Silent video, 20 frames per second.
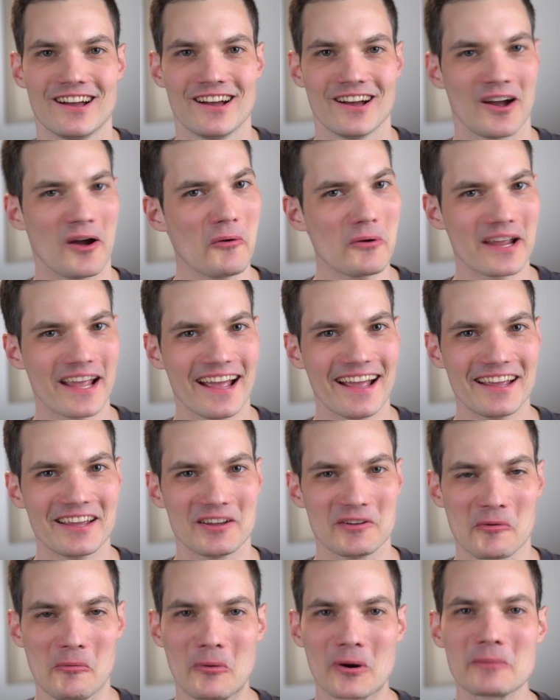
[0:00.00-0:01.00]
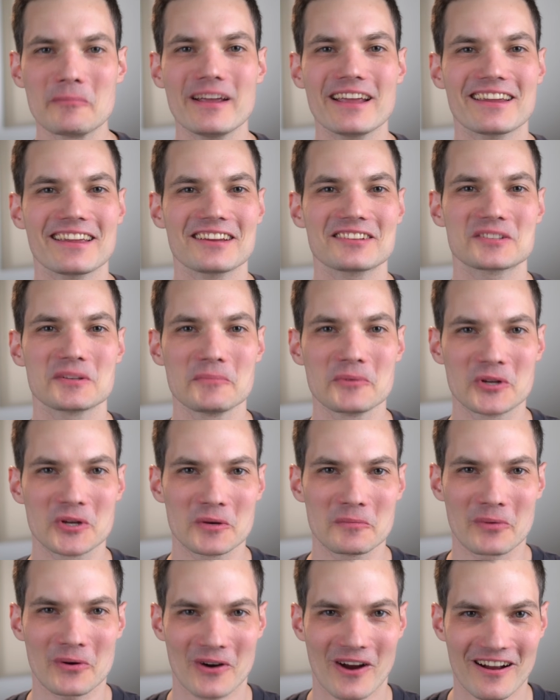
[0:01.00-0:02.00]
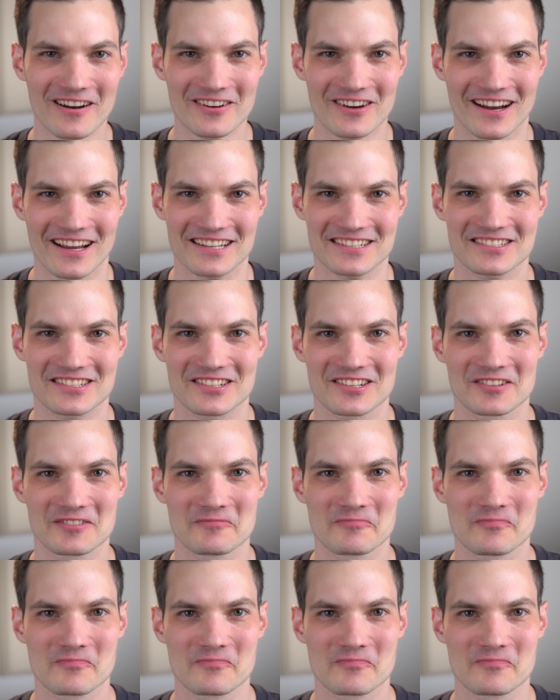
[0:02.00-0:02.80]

Okay, we're making some good progress.